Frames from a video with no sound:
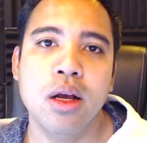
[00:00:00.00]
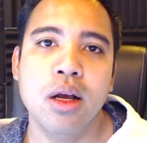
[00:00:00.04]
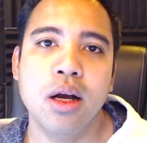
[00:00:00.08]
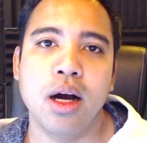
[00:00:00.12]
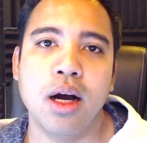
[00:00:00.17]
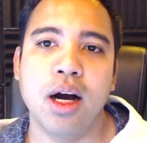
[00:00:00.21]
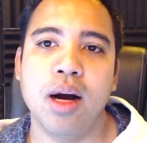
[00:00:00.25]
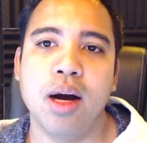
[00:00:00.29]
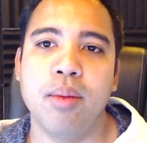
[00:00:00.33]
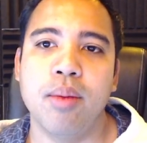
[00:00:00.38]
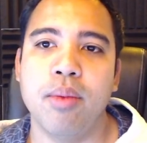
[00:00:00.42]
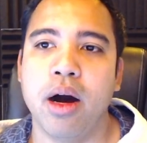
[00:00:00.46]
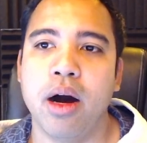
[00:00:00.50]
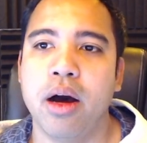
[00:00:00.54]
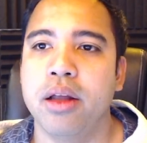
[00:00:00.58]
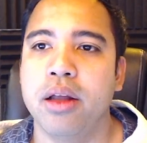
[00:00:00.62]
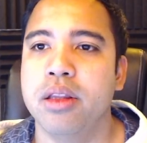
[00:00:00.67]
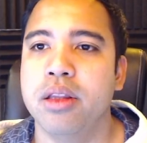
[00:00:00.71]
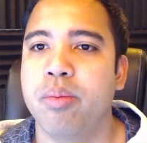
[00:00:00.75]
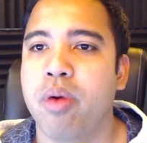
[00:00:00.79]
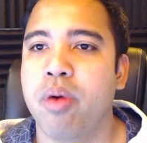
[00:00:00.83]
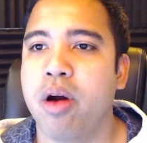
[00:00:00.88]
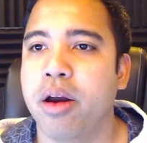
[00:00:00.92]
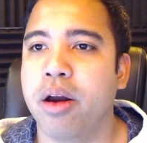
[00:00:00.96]
on
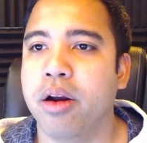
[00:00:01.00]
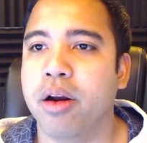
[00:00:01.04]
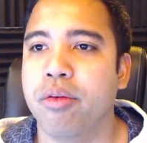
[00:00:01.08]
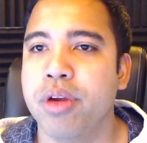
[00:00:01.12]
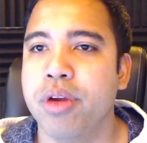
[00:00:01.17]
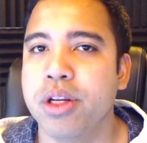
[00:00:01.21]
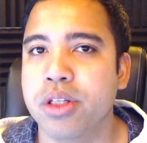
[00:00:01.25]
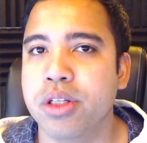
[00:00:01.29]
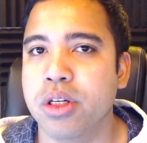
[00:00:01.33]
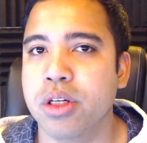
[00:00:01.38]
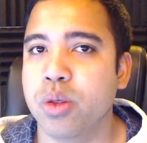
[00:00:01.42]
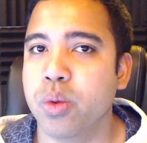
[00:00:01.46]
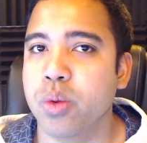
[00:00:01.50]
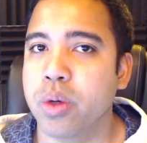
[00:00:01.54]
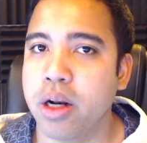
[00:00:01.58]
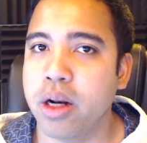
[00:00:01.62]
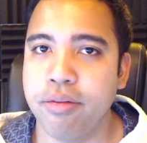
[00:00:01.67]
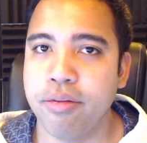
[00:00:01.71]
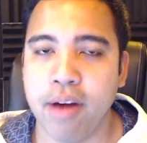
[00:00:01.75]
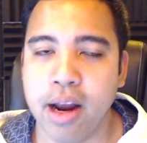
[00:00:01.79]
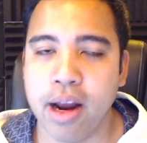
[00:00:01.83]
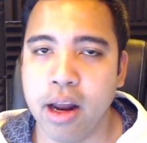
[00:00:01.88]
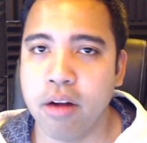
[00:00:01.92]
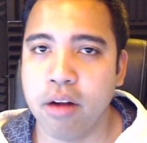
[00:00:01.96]
the product research, we're going to
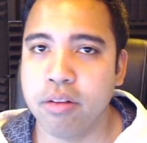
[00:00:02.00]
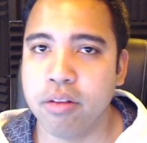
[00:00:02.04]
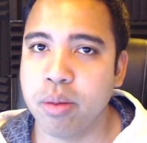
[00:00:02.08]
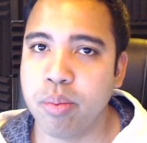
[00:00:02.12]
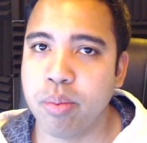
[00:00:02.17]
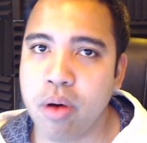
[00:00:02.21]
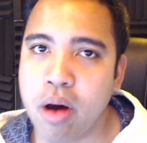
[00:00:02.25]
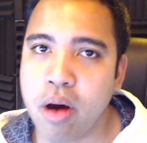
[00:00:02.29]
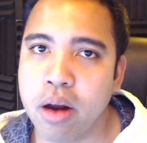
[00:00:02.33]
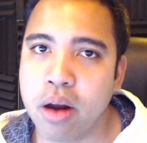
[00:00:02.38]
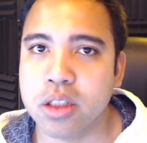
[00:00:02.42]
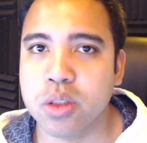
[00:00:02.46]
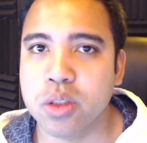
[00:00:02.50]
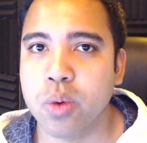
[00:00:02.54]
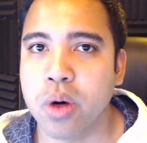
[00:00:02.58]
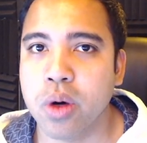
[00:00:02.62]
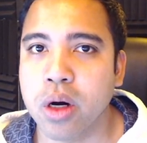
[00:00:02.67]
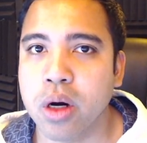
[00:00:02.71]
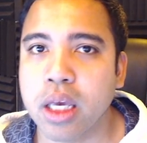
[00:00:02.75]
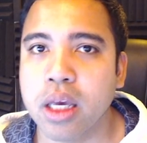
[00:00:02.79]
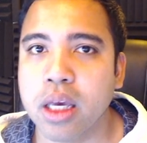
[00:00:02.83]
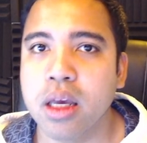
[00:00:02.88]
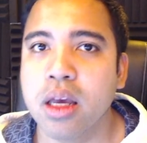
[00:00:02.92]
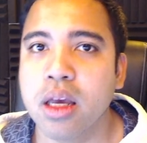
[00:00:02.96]
find out if the product's
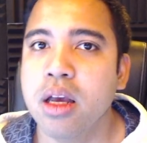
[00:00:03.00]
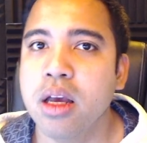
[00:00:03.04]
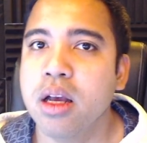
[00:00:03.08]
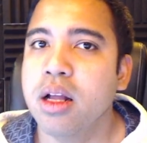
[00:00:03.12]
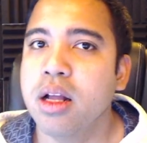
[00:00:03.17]
working.